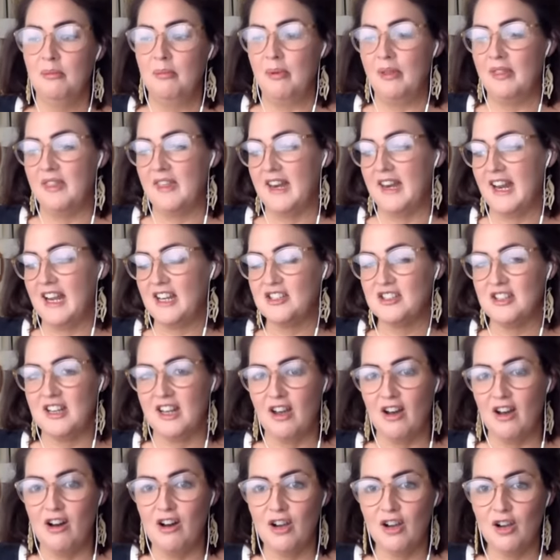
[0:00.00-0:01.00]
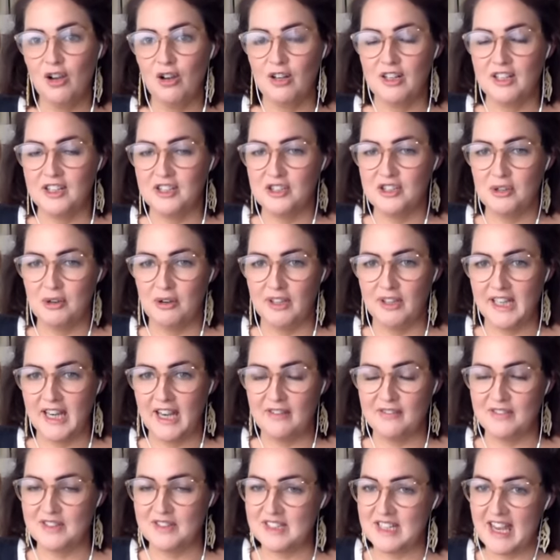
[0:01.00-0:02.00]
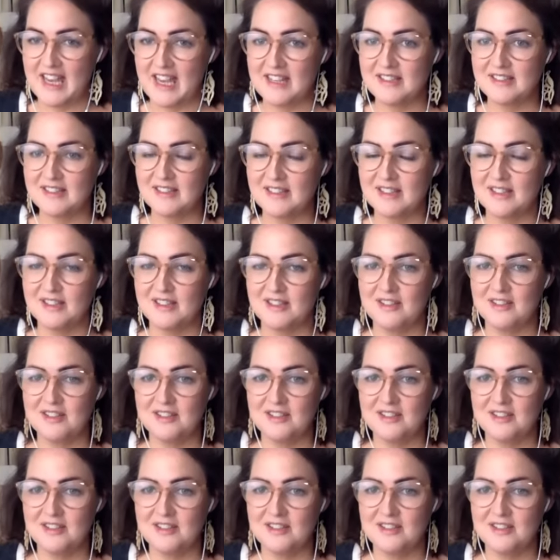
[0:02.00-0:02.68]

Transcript: But then actually at art college, you only have a desk.